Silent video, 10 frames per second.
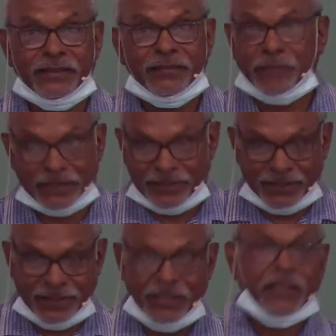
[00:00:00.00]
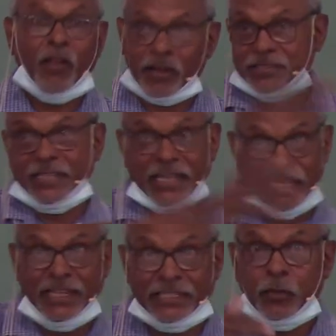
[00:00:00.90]
But like I said,
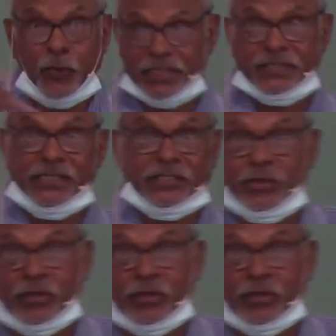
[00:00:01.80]
it's a witnessing tool.